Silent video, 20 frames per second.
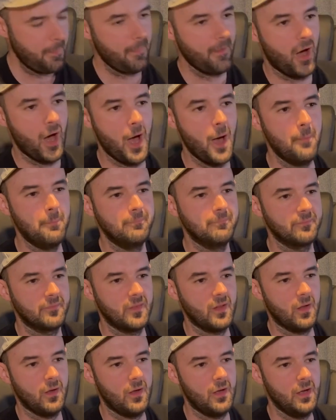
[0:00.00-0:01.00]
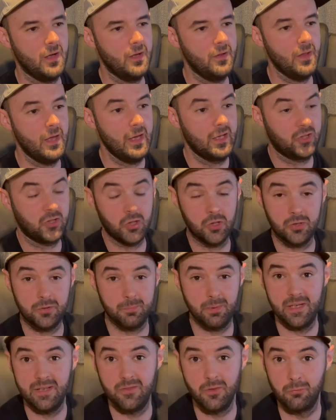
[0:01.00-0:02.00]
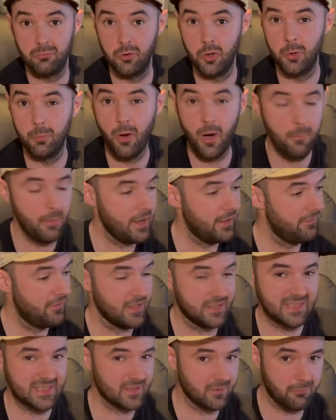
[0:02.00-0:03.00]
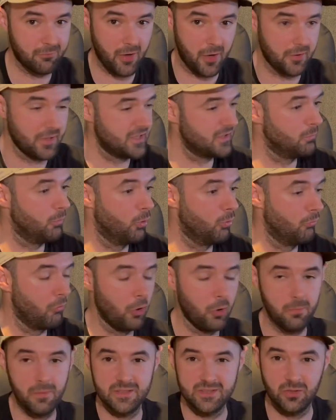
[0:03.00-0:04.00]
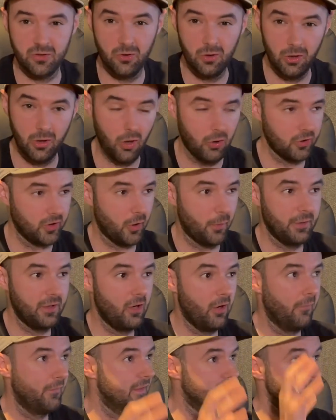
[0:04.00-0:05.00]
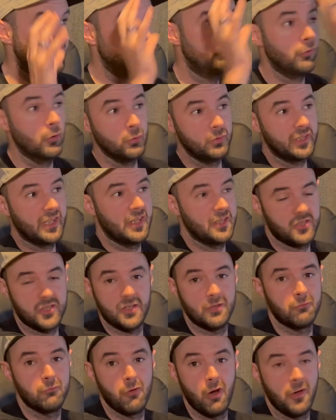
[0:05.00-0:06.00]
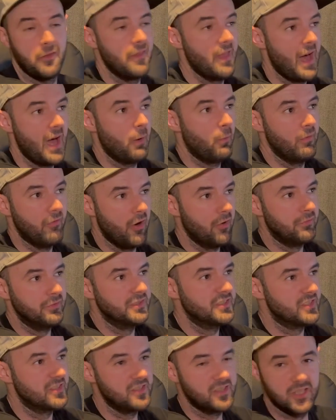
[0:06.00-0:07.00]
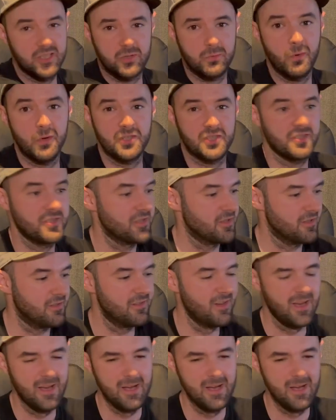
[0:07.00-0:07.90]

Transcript: It could be the room I'm in. This is a very small room, there's a lot going on, there's a full kitchen right there with ovens and dishwashers, and